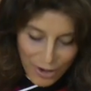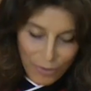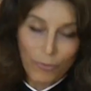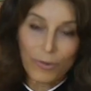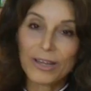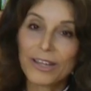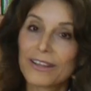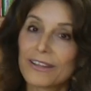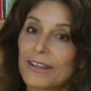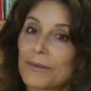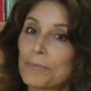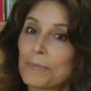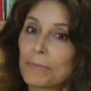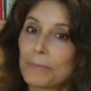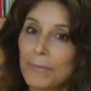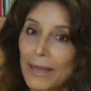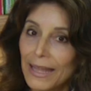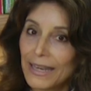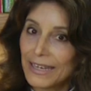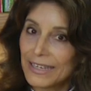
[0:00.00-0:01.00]
one of the
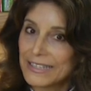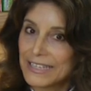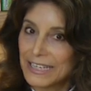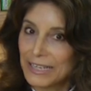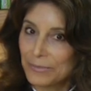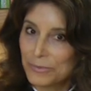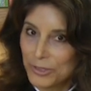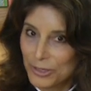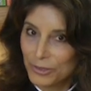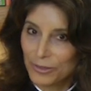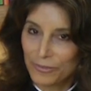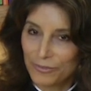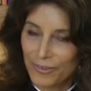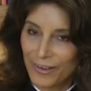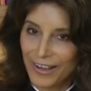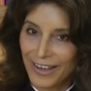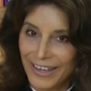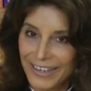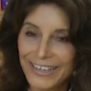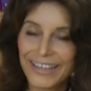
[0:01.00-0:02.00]
many tips you'll
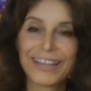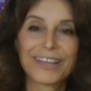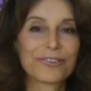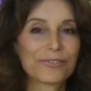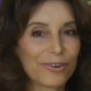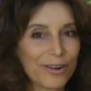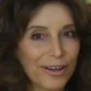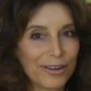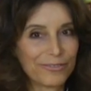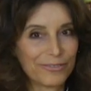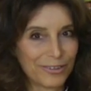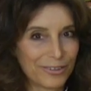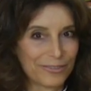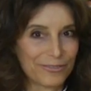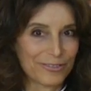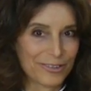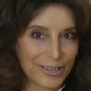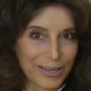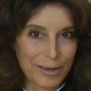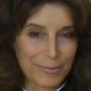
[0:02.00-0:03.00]
find in Raw Food
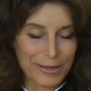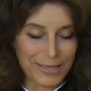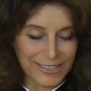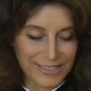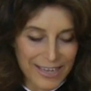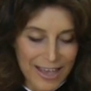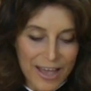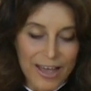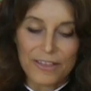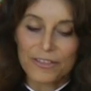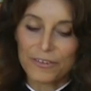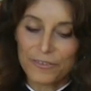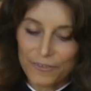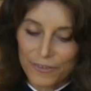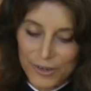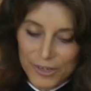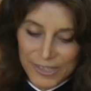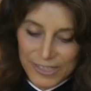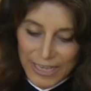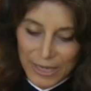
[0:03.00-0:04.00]
for Dummies. The
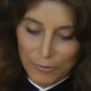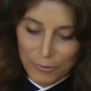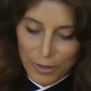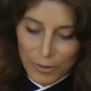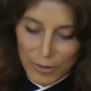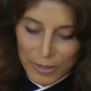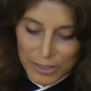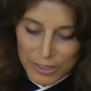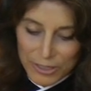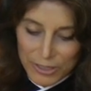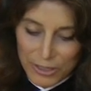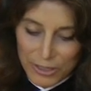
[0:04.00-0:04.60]
first thing we're going to